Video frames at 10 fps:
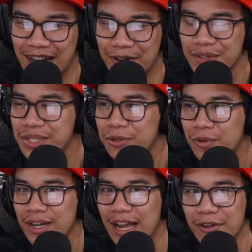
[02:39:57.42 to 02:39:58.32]
I was so
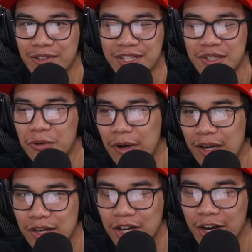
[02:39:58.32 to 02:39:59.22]
ready. I was just so
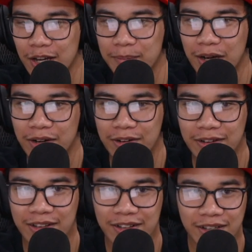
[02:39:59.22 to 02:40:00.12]
ready to talk about
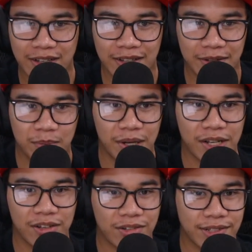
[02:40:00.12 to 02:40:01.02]

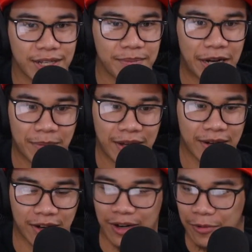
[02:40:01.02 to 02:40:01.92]
Bunny Girl Senpai,
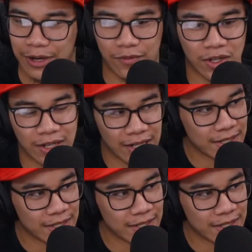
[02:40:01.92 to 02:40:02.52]
man. All right, whatever.